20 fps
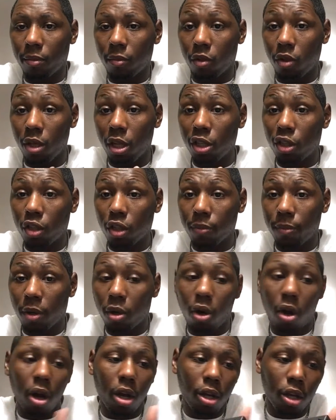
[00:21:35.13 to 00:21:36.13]
You need to search my
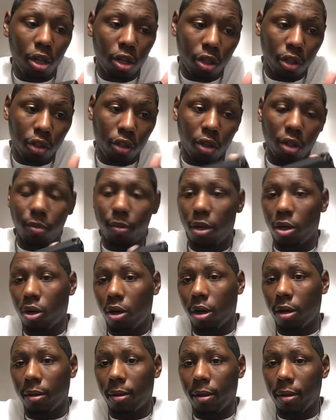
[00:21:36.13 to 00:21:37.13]
car? Search my
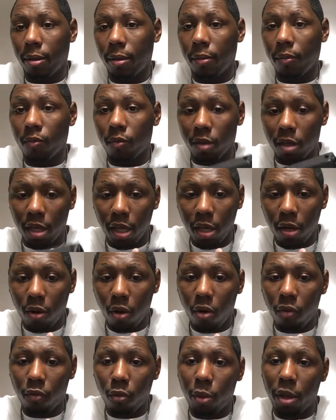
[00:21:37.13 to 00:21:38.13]
car. Get it
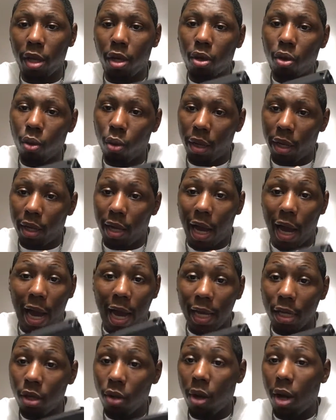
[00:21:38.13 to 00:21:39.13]
over with quick.
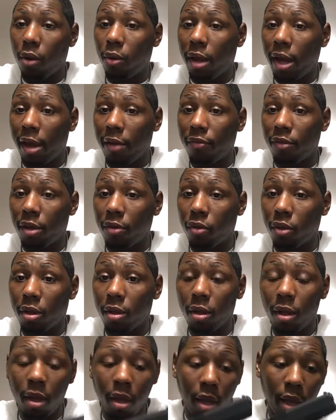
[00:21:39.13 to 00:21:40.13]
I know I don't have nothing,